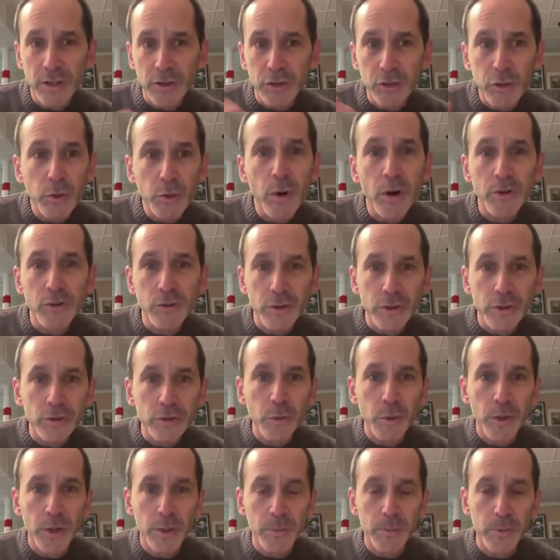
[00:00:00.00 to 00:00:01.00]
and
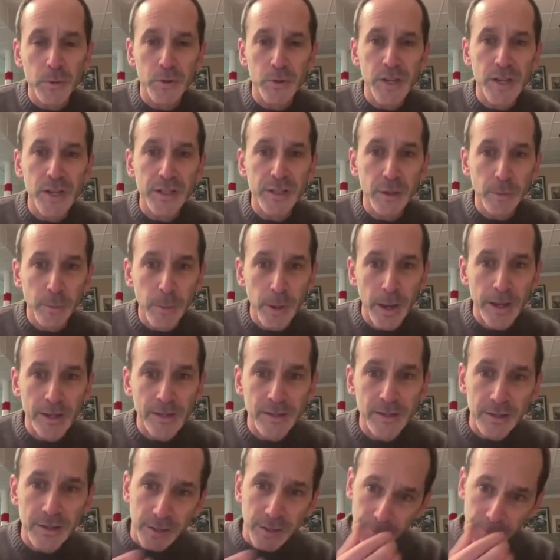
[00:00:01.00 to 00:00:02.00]
220%
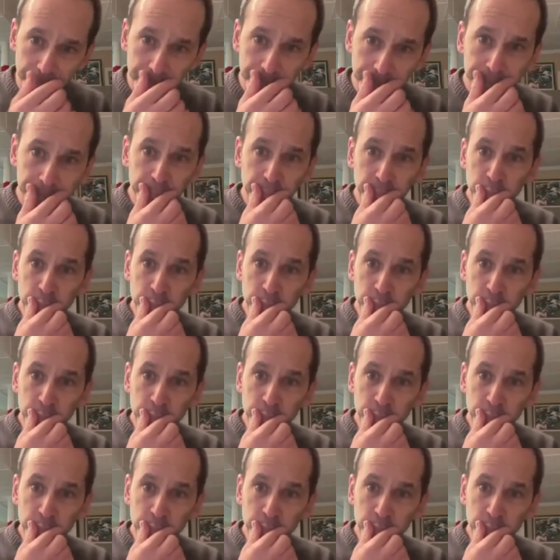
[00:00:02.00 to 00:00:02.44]
capacity.